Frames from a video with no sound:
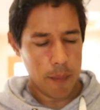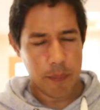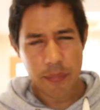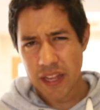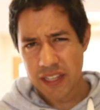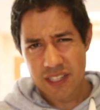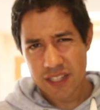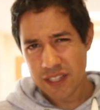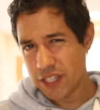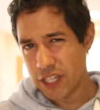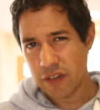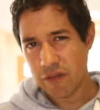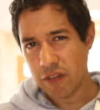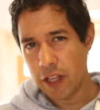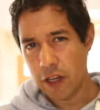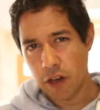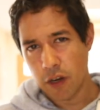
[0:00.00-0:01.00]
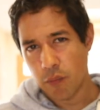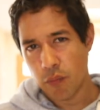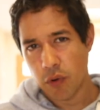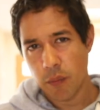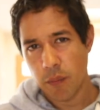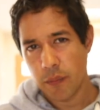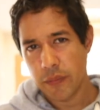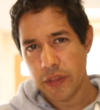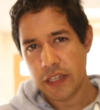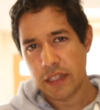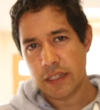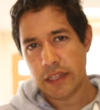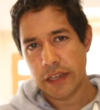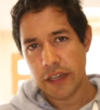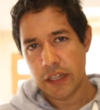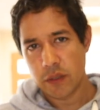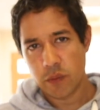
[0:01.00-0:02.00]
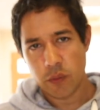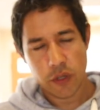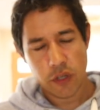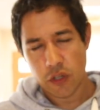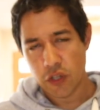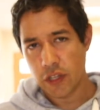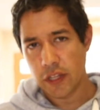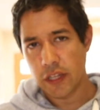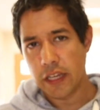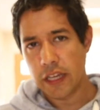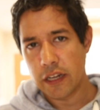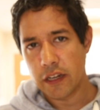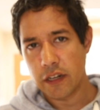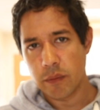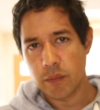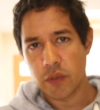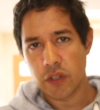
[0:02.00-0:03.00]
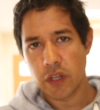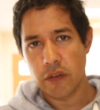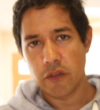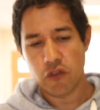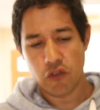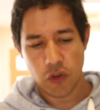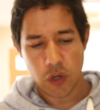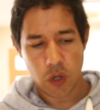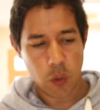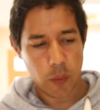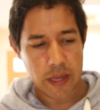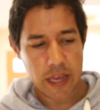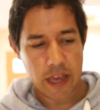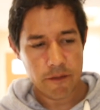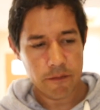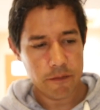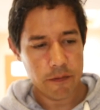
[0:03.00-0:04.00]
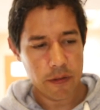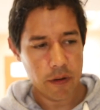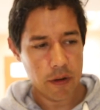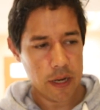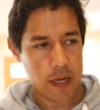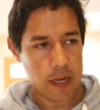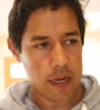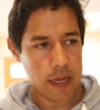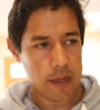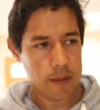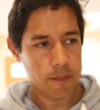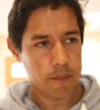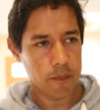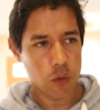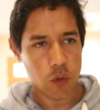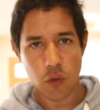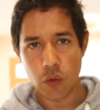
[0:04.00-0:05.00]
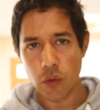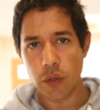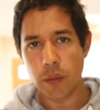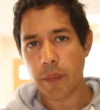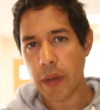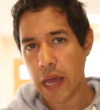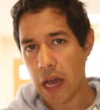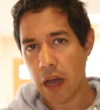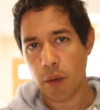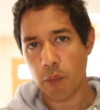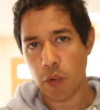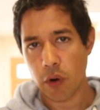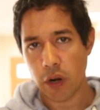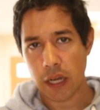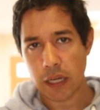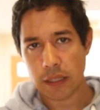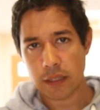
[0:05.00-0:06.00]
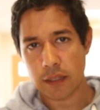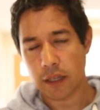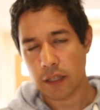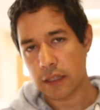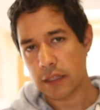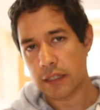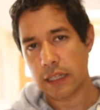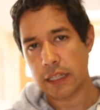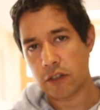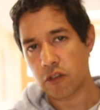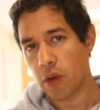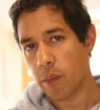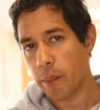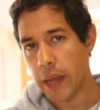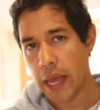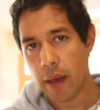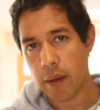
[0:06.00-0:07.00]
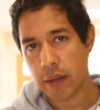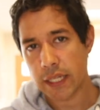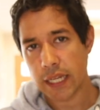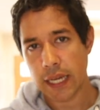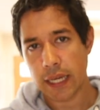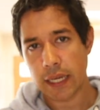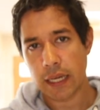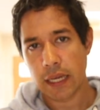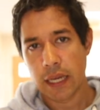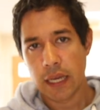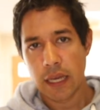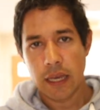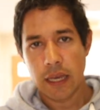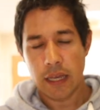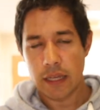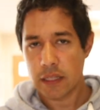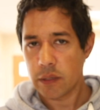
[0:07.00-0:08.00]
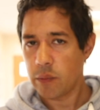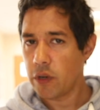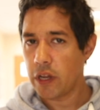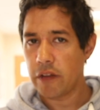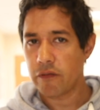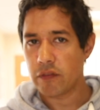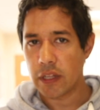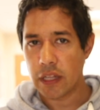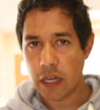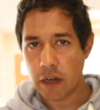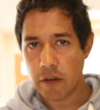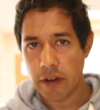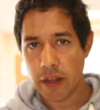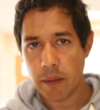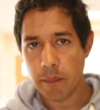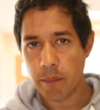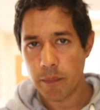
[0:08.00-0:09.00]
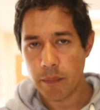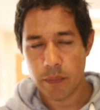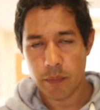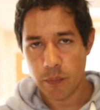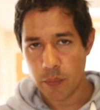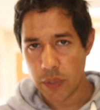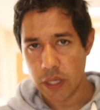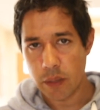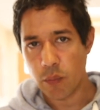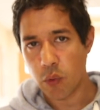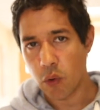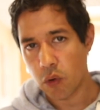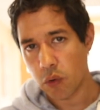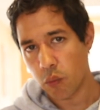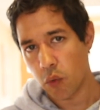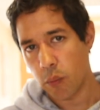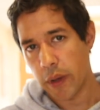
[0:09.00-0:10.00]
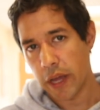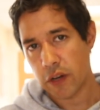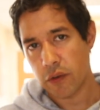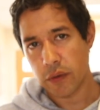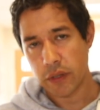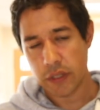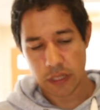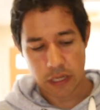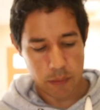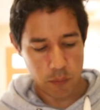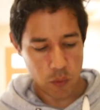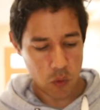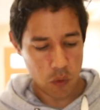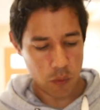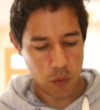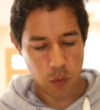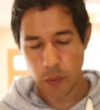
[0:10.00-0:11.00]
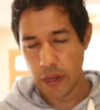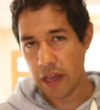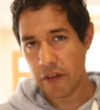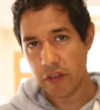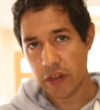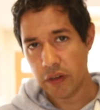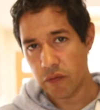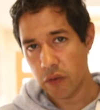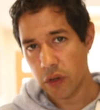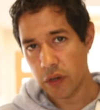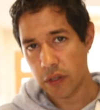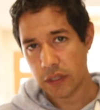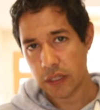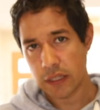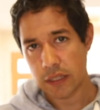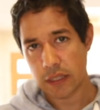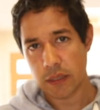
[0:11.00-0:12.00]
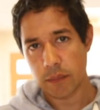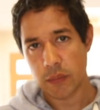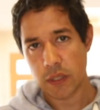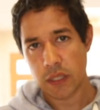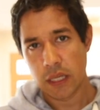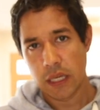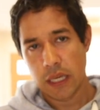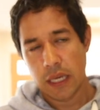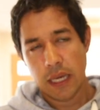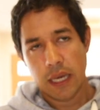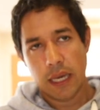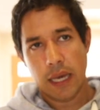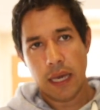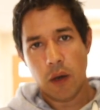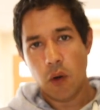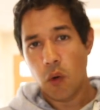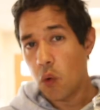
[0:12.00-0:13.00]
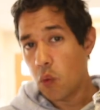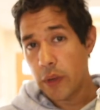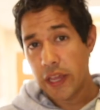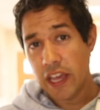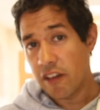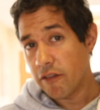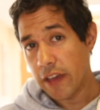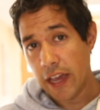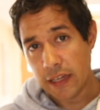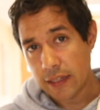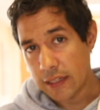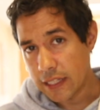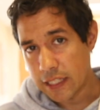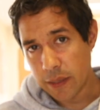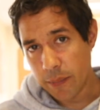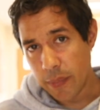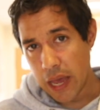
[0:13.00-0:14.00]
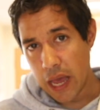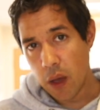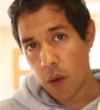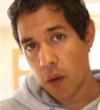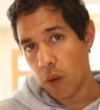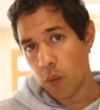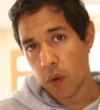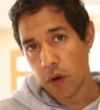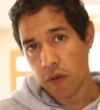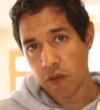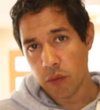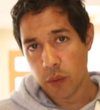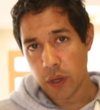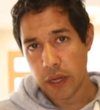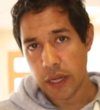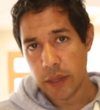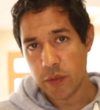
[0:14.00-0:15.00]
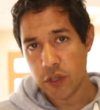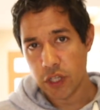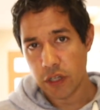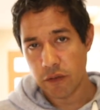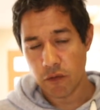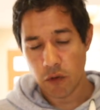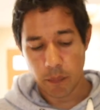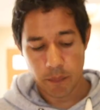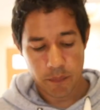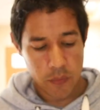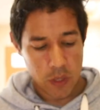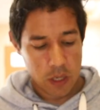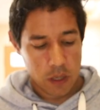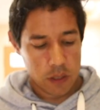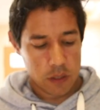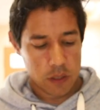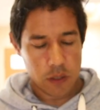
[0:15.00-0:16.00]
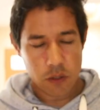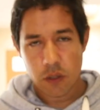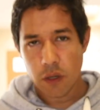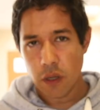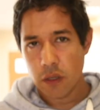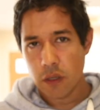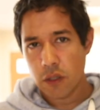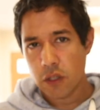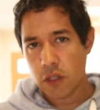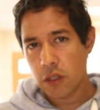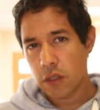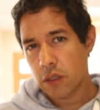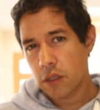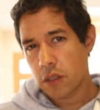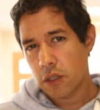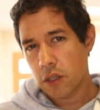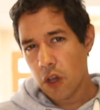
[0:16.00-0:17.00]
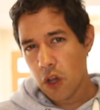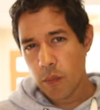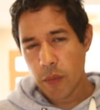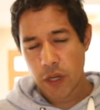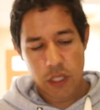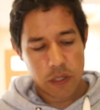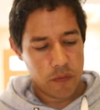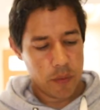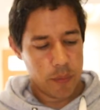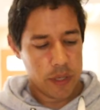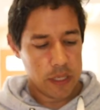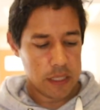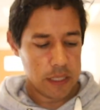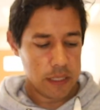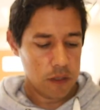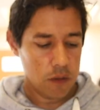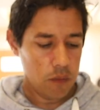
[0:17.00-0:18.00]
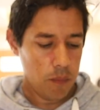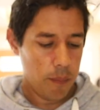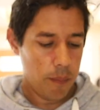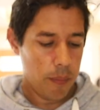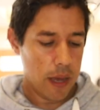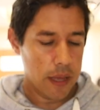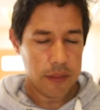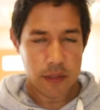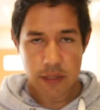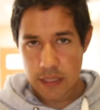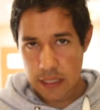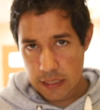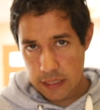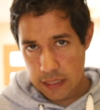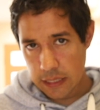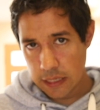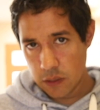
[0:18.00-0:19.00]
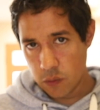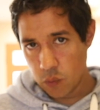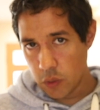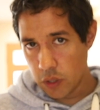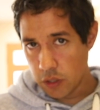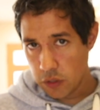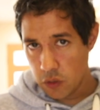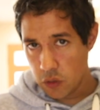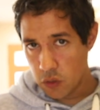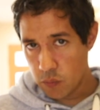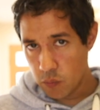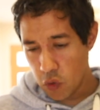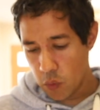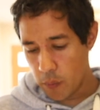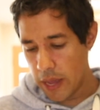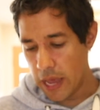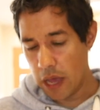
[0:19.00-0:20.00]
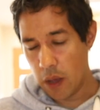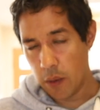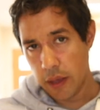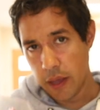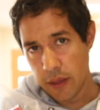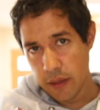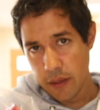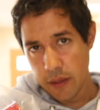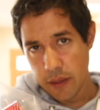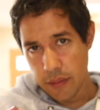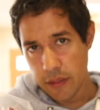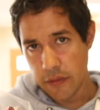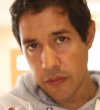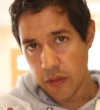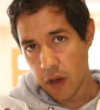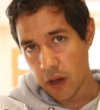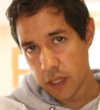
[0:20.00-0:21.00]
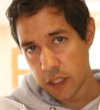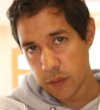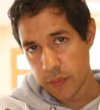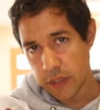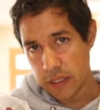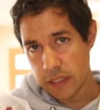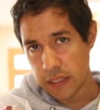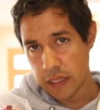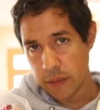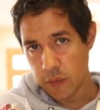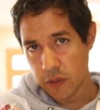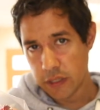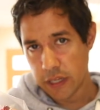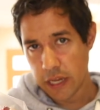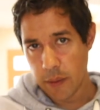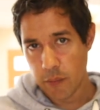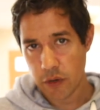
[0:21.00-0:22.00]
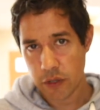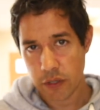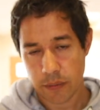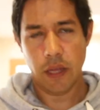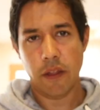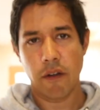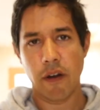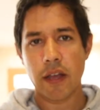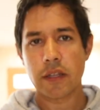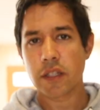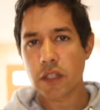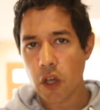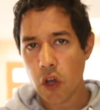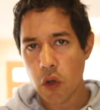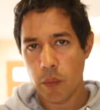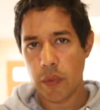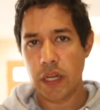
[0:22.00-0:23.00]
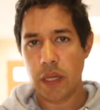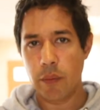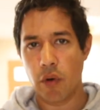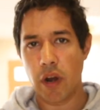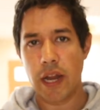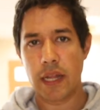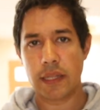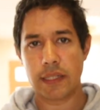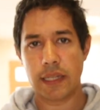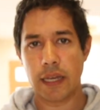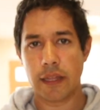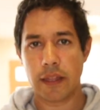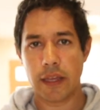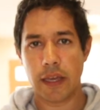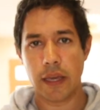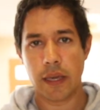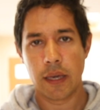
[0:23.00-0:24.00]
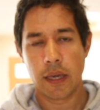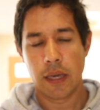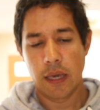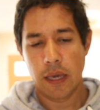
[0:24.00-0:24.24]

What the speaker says: That's generally not a problem these days. We're usually in an observatory, or we have very good power products like the Celestron power tank, so we don't have to lug around big portable batteries anymore, or we have inverter systems, or we have access to power wherever we're imaging from. So it's not so much of a big deal, but the CCDs will use more power than the high-speed CMOS cameras. Now, there are so many brands out there.